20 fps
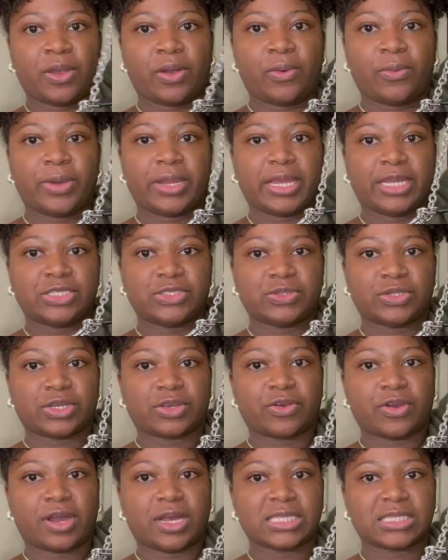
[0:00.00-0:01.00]
When I do it
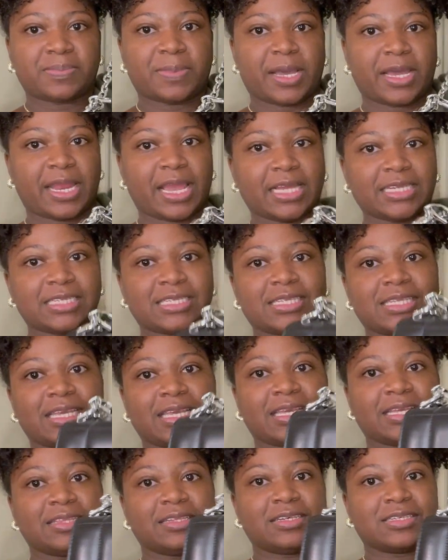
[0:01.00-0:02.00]
crossbody, I just think
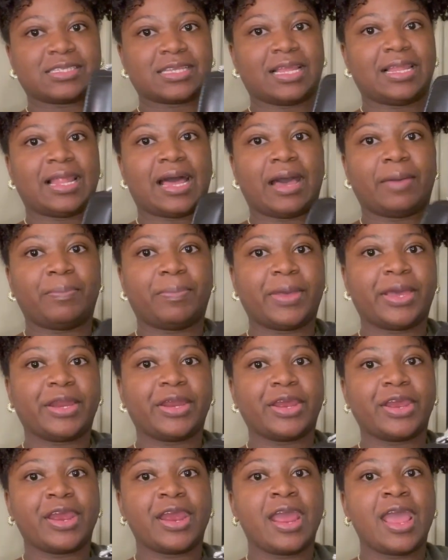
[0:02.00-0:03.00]
it looks a lot
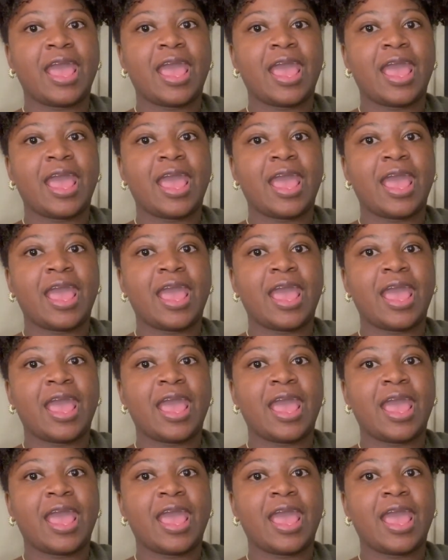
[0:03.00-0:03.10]
better,